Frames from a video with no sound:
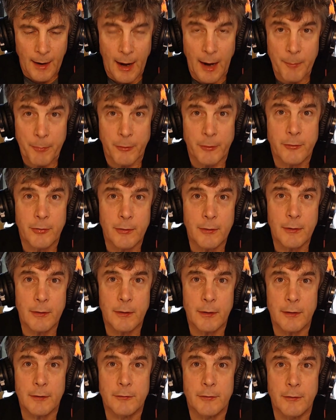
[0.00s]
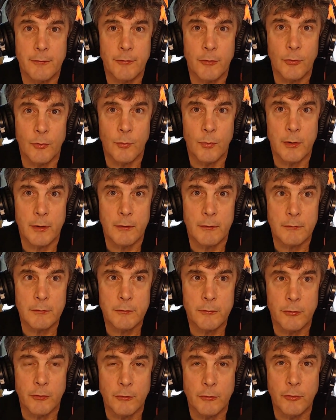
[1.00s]
opportunities, if you
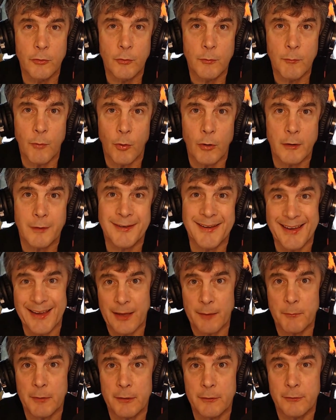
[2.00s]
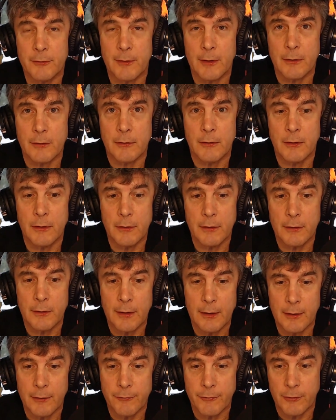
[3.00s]
will, to do more damage than
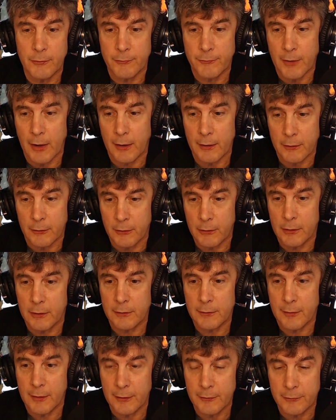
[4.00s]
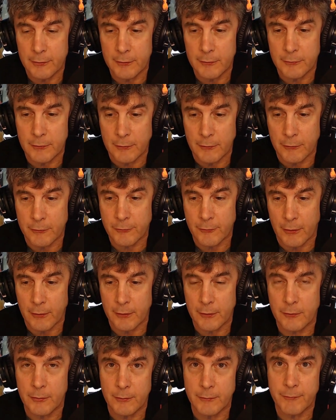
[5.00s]
good if you've got good intentions and you're
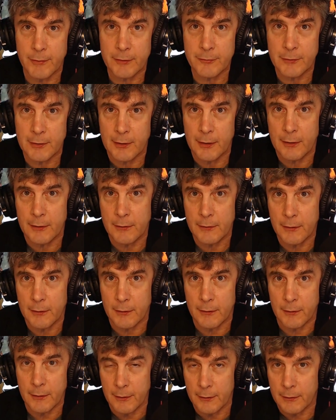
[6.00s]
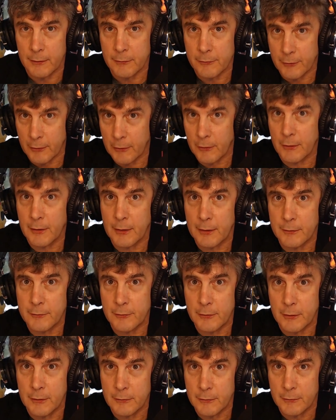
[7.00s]
starting to investigate a security
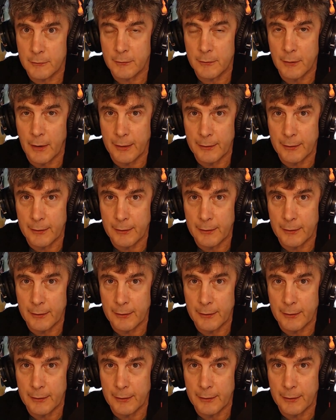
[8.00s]
incident,